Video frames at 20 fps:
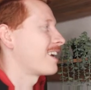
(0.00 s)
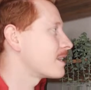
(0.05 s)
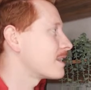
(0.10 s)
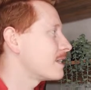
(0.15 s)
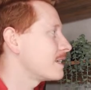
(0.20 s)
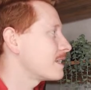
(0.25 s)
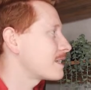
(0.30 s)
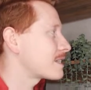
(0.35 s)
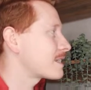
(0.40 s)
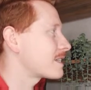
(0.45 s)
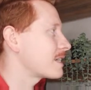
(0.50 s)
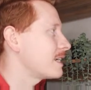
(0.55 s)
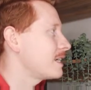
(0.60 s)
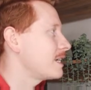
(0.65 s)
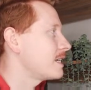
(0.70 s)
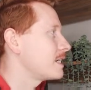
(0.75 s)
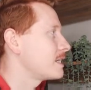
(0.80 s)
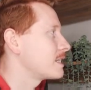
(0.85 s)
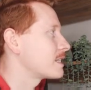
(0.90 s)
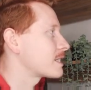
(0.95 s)
This
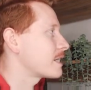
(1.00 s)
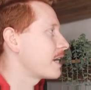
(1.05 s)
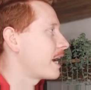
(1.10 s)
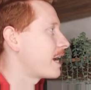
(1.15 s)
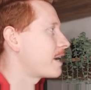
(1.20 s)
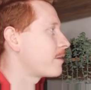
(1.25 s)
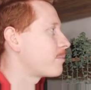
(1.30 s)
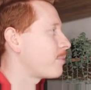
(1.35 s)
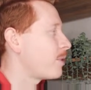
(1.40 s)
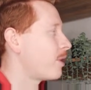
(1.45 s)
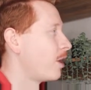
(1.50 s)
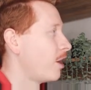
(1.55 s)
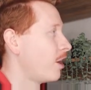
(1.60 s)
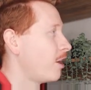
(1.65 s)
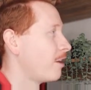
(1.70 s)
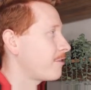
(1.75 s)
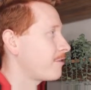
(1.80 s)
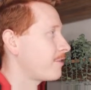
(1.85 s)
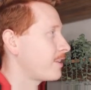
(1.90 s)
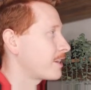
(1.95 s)
is a
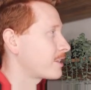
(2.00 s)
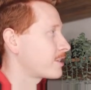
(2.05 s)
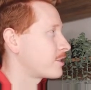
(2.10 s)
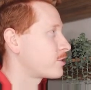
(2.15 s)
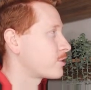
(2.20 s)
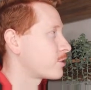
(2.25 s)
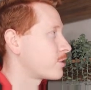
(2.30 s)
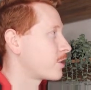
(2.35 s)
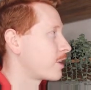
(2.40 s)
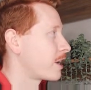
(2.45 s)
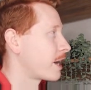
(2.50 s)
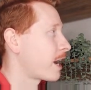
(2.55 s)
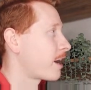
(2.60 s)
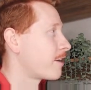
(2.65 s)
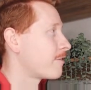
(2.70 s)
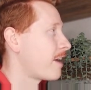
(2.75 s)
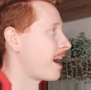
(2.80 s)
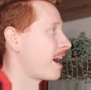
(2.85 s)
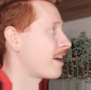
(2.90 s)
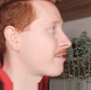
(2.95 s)
perfect drawing
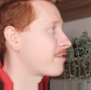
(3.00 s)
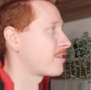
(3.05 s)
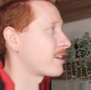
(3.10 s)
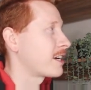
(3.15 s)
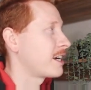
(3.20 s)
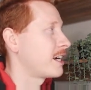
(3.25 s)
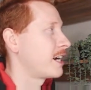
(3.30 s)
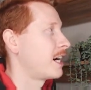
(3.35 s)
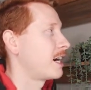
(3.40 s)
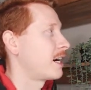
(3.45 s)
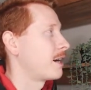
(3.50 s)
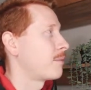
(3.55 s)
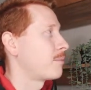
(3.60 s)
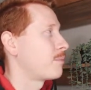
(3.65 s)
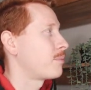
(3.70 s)
of Africa.